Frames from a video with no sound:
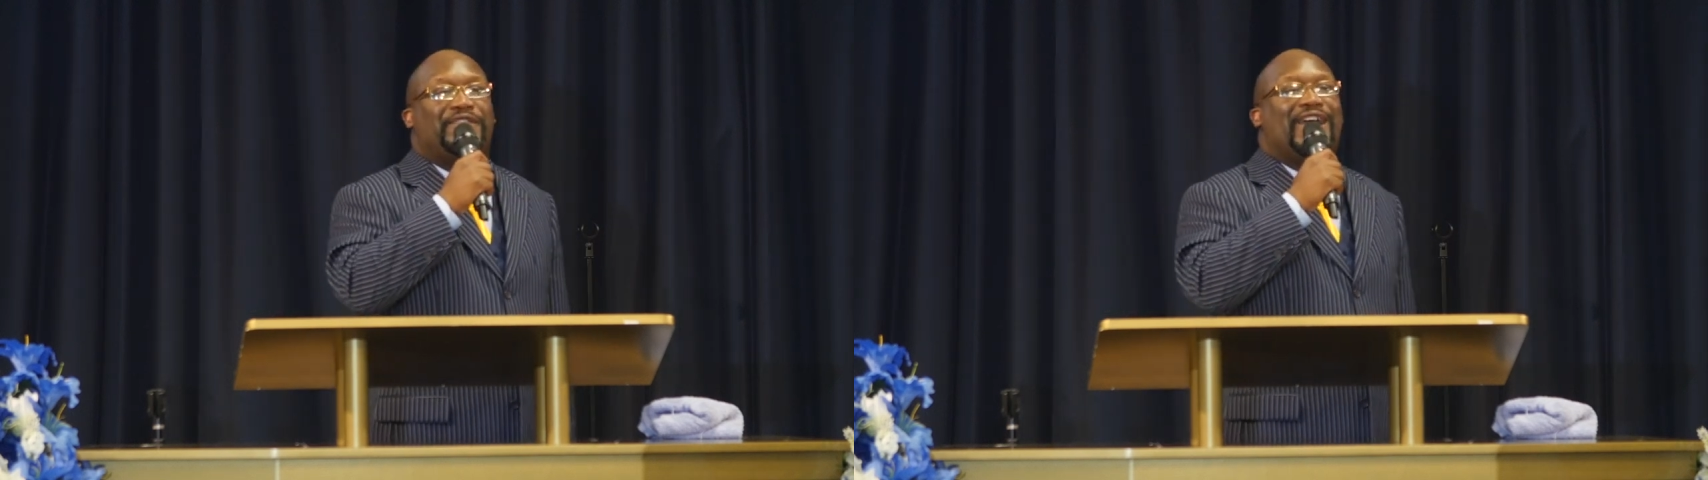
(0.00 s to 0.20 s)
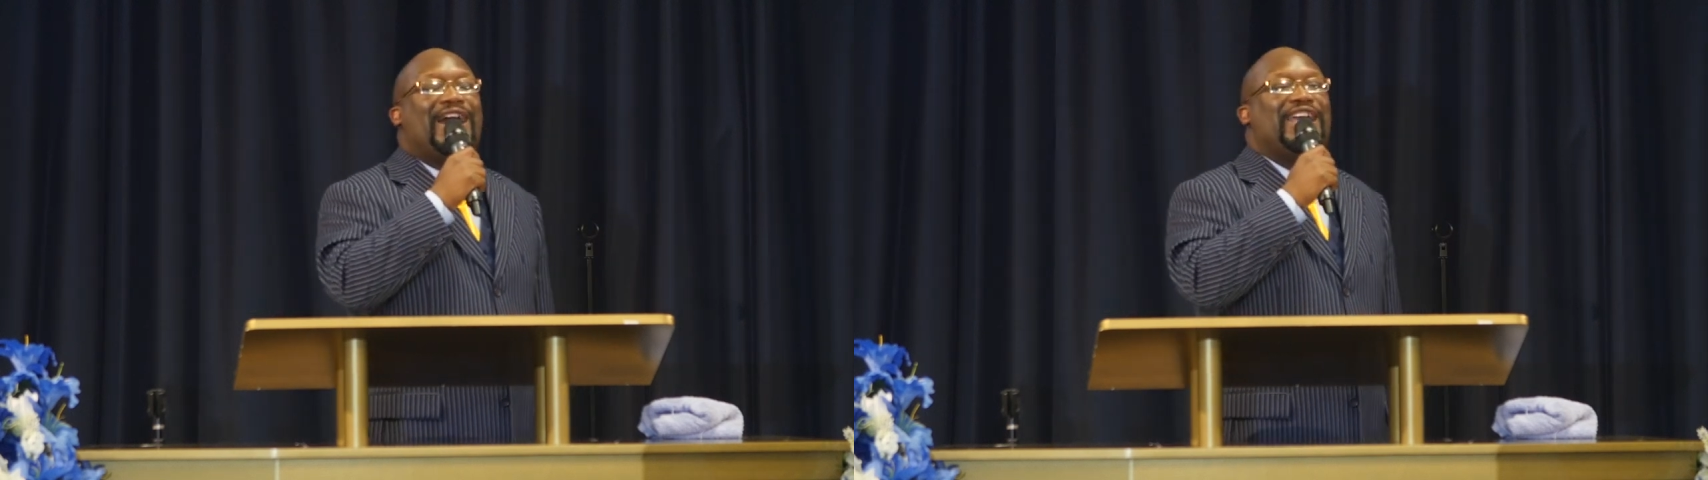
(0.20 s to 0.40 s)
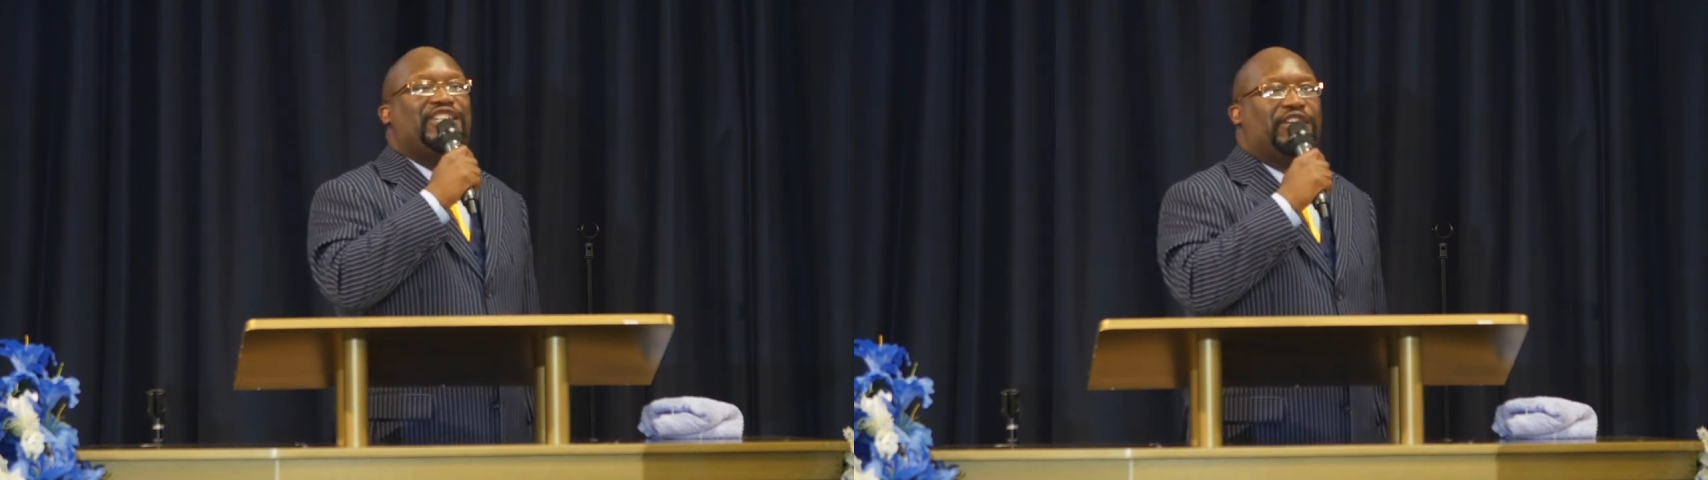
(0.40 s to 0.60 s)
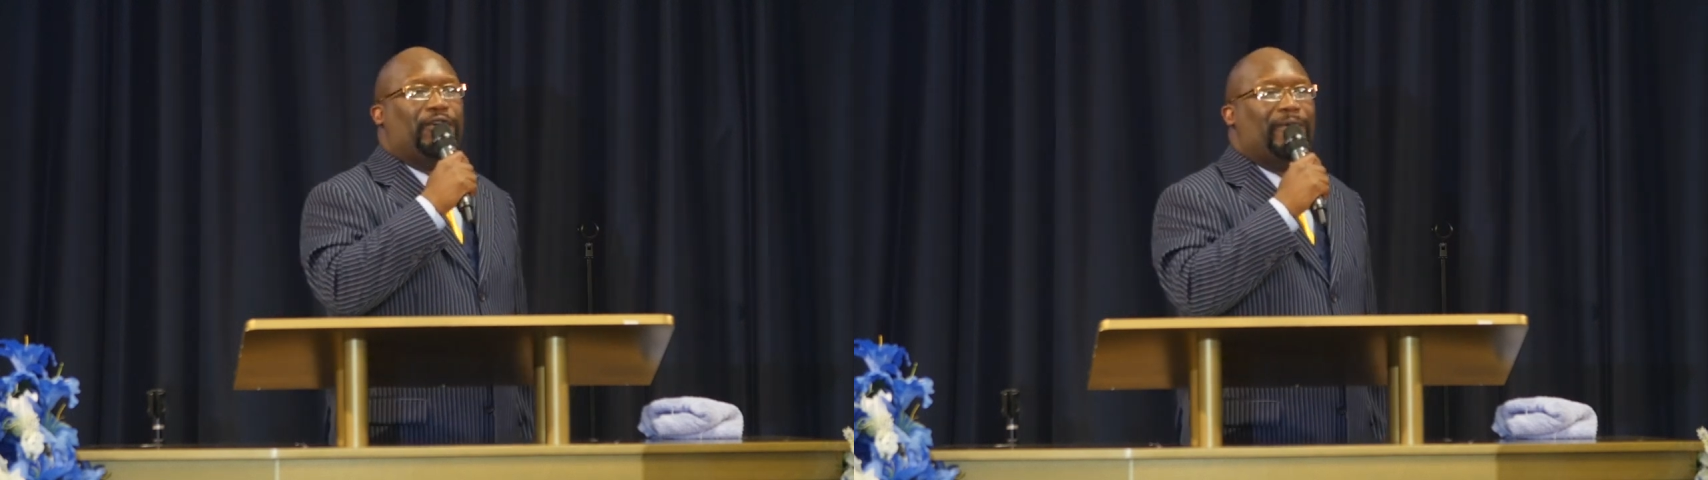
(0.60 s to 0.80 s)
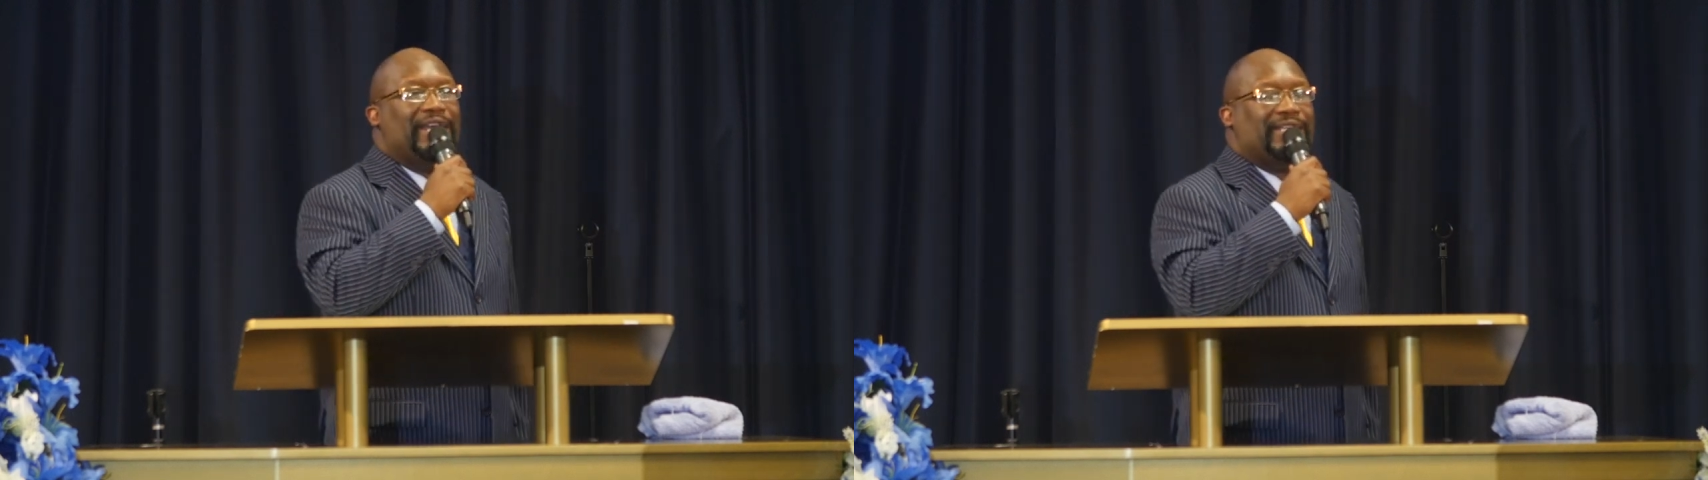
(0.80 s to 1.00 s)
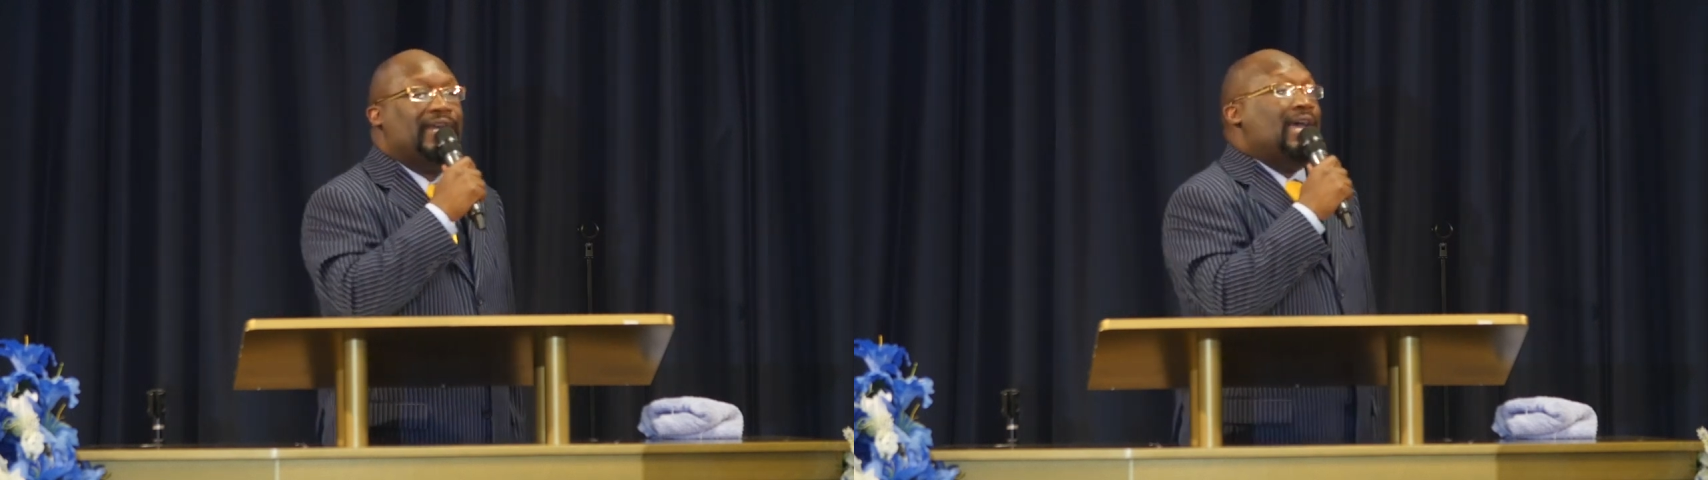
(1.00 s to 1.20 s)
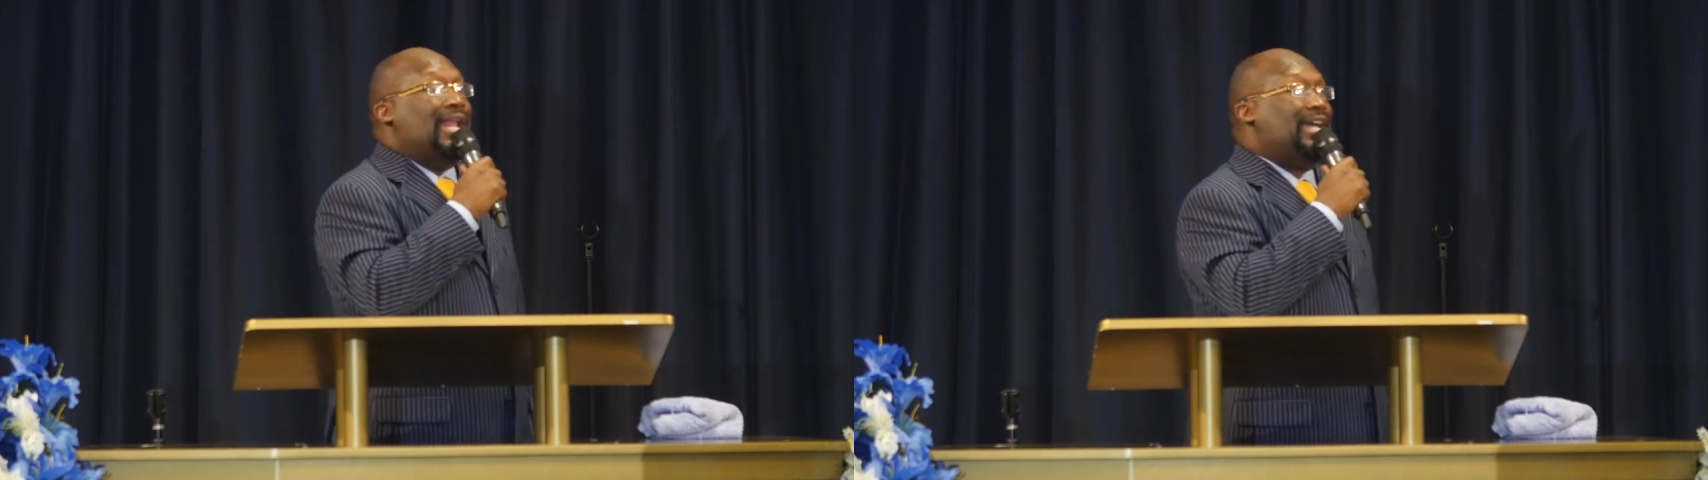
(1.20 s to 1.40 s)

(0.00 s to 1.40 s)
nine generations,